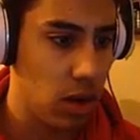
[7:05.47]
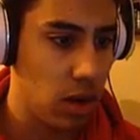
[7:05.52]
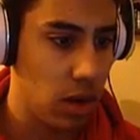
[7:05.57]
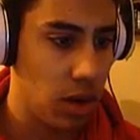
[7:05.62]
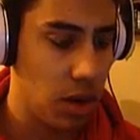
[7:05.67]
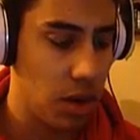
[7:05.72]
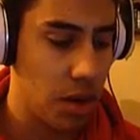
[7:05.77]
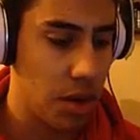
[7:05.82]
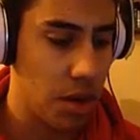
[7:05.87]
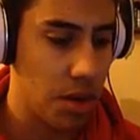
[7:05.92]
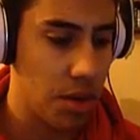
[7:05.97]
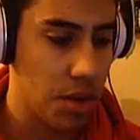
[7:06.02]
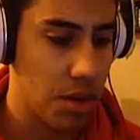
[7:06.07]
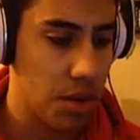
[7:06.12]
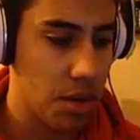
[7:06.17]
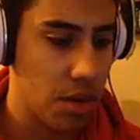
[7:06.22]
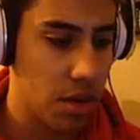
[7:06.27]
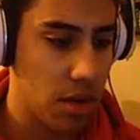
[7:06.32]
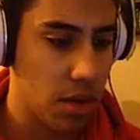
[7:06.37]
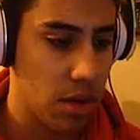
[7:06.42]

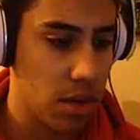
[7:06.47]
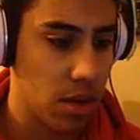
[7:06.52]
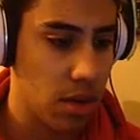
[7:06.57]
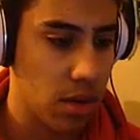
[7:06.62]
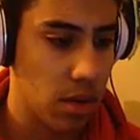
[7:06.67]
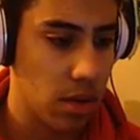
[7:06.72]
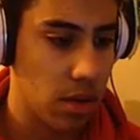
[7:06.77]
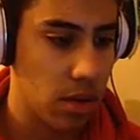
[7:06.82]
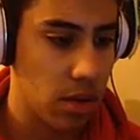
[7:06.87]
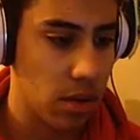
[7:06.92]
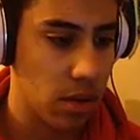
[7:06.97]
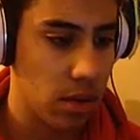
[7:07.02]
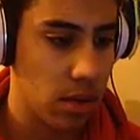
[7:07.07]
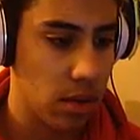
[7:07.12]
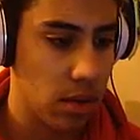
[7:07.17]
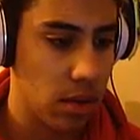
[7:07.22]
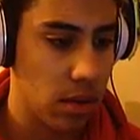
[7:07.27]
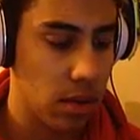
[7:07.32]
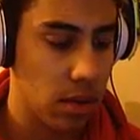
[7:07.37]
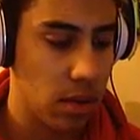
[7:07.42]

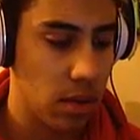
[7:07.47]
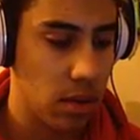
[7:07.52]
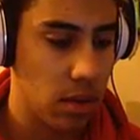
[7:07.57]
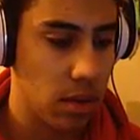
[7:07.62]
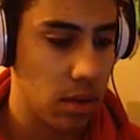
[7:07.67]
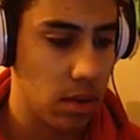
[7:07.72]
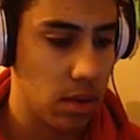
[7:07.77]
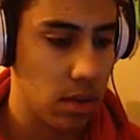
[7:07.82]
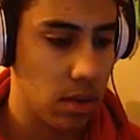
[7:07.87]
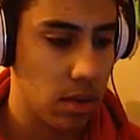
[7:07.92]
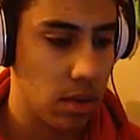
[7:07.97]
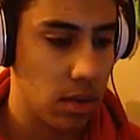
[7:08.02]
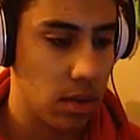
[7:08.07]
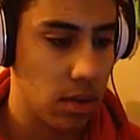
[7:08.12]
No one is speaking in this clip.